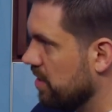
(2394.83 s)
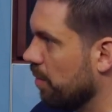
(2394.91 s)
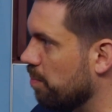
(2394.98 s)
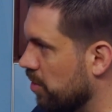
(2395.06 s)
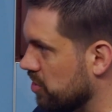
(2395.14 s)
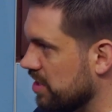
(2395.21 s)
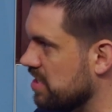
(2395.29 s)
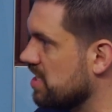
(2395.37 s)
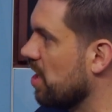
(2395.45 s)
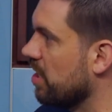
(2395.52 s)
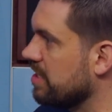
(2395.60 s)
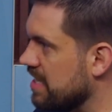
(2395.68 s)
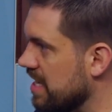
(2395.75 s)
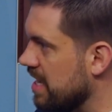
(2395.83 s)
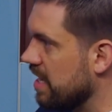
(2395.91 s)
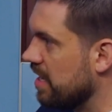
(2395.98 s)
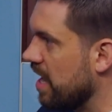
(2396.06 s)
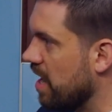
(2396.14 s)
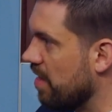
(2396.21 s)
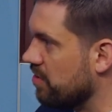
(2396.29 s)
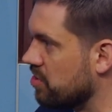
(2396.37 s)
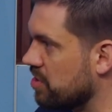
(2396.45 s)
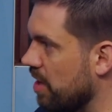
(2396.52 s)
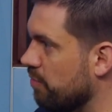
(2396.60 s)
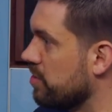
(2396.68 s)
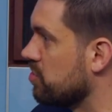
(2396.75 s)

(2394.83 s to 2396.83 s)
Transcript: you know, pushing CRT and other stuff.